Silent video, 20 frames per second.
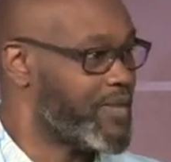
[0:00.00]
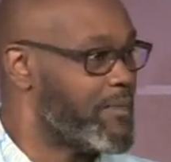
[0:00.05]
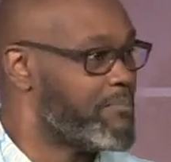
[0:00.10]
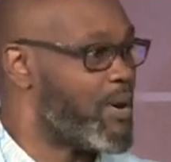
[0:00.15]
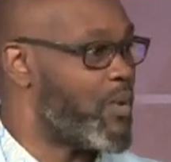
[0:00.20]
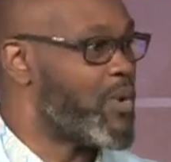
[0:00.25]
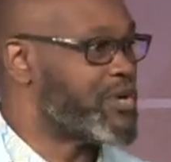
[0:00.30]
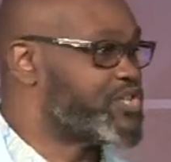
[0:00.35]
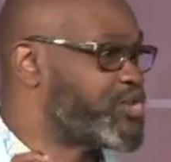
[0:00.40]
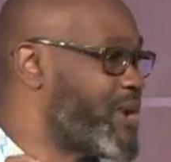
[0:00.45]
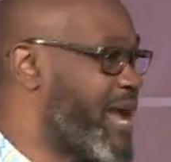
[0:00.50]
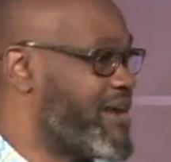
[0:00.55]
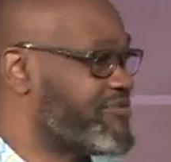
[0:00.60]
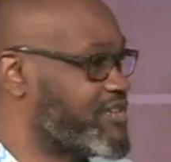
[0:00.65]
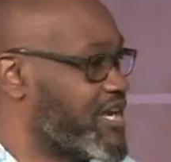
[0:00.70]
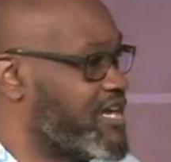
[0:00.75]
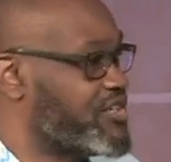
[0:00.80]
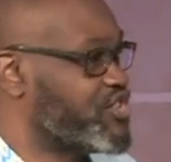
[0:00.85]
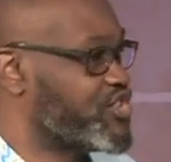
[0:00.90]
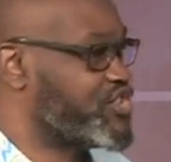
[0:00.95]
But what you have
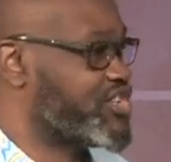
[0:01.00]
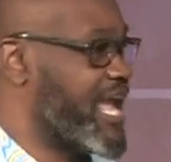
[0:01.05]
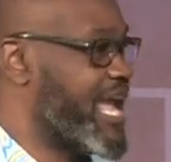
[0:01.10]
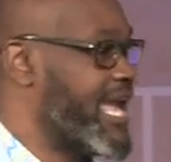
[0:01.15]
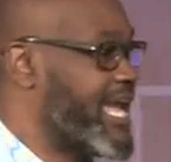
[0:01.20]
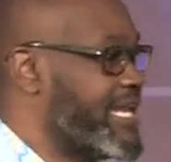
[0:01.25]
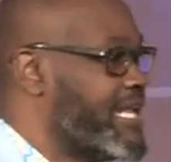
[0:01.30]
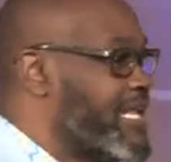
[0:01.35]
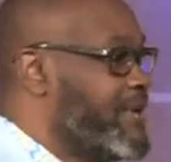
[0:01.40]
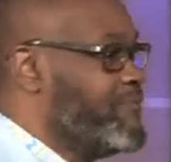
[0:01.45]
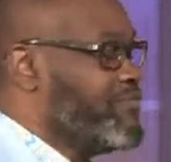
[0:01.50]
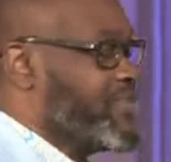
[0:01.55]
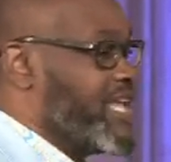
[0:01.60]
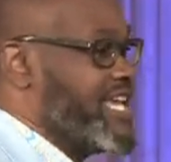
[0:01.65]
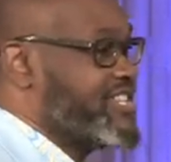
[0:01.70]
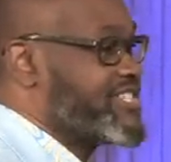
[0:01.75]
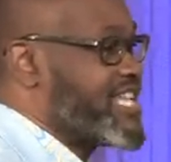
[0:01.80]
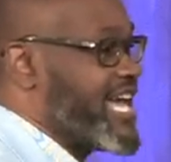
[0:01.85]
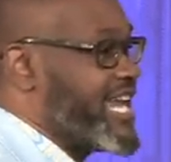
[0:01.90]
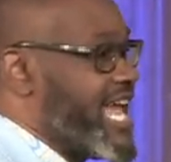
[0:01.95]
to understand
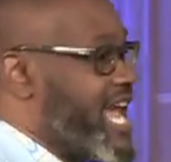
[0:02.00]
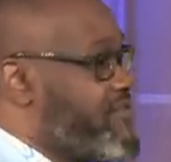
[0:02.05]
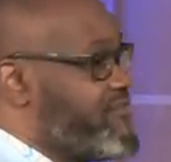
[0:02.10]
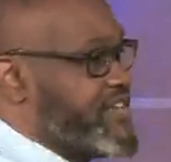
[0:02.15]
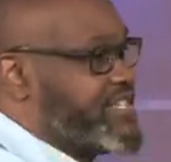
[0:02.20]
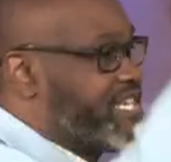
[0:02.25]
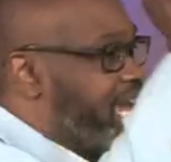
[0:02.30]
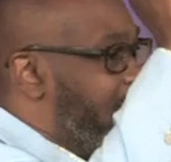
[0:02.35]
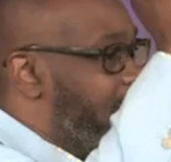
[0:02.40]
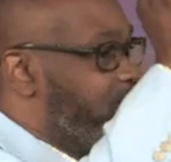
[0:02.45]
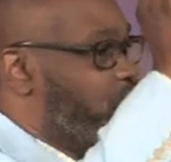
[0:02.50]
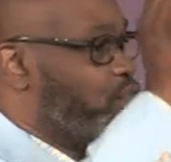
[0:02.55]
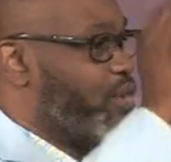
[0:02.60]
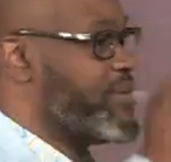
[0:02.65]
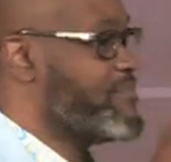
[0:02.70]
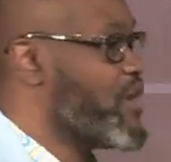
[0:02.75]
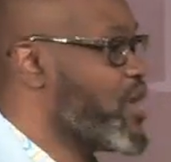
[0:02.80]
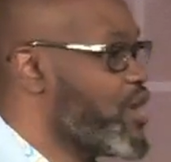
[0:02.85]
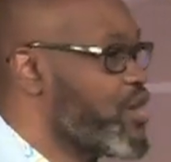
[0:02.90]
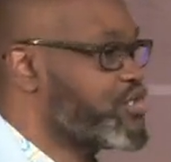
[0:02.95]
is that every time you
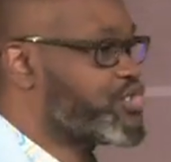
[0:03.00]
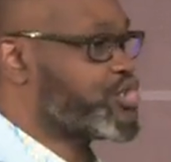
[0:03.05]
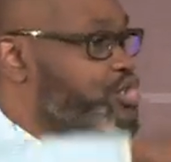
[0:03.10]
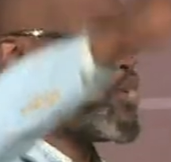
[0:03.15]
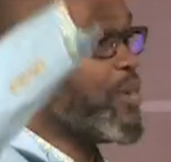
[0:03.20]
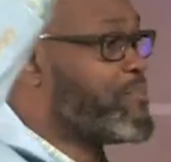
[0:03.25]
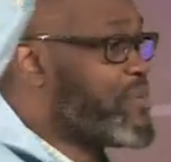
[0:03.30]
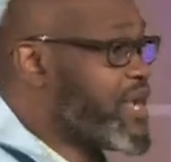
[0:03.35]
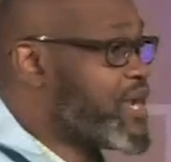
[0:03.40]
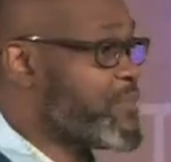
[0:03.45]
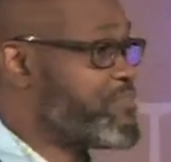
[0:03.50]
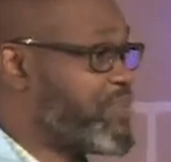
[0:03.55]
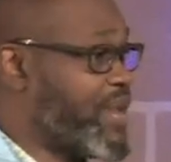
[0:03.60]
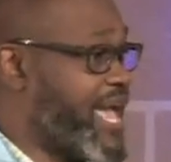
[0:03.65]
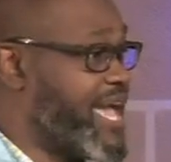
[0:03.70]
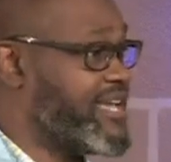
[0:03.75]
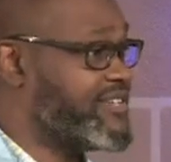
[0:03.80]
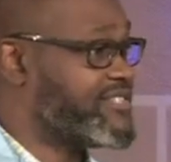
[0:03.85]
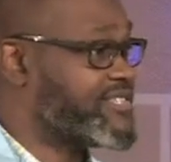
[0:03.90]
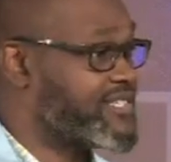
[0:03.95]
emerge to a bigger
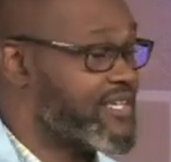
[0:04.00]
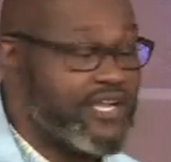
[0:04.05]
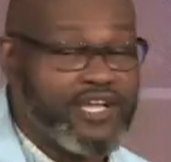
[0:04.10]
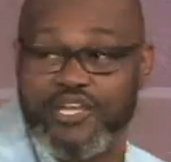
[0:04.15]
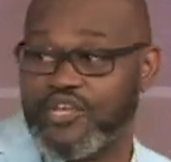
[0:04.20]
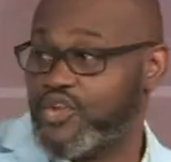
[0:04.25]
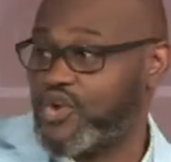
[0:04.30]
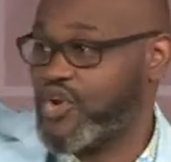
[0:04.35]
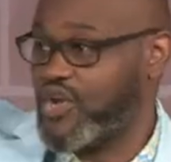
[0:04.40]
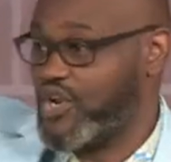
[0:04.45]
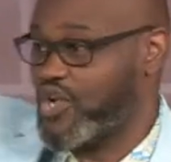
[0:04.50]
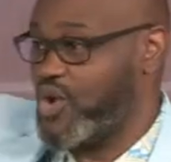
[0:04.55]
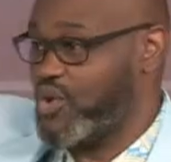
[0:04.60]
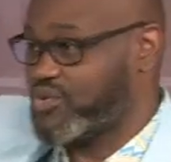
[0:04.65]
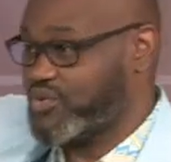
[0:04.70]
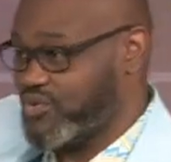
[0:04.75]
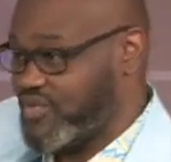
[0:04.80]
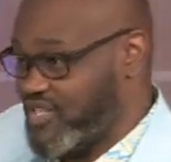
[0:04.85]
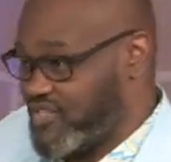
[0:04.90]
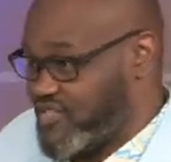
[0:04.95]
place, you're going to go
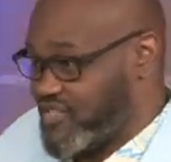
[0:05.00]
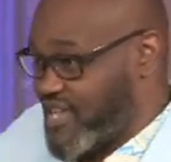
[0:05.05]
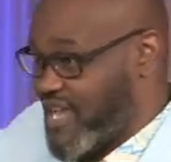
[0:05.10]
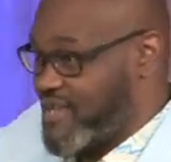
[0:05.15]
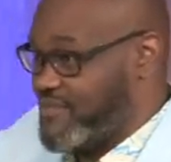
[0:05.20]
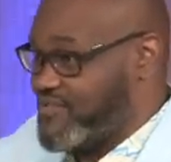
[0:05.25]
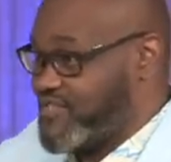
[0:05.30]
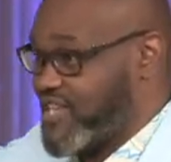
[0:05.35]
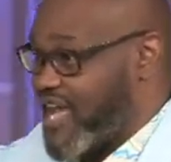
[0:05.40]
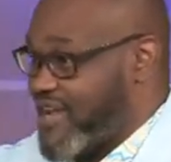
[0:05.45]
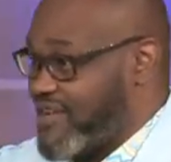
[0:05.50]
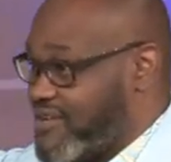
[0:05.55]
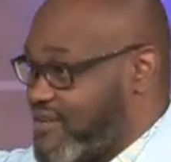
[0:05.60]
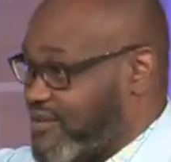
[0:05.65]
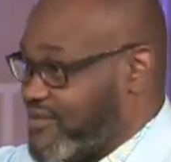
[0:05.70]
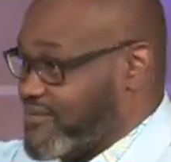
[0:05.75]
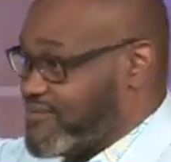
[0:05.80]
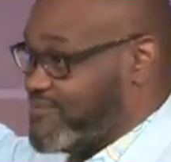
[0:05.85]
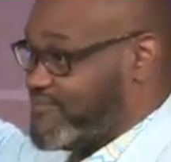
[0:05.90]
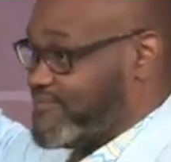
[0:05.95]
through this same cycle.